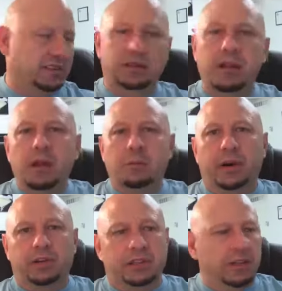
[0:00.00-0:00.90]
And
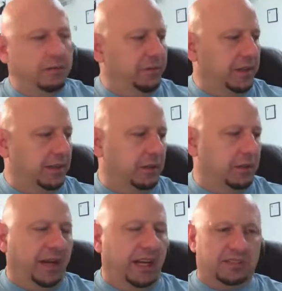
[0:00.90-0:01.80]
part of, you know, the
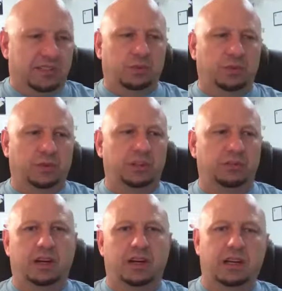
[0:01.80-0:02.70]
basics, when you're
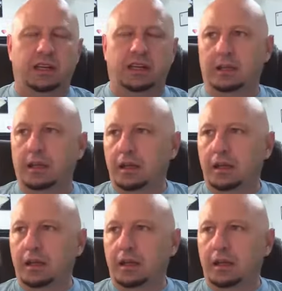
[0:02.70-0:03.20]
talking,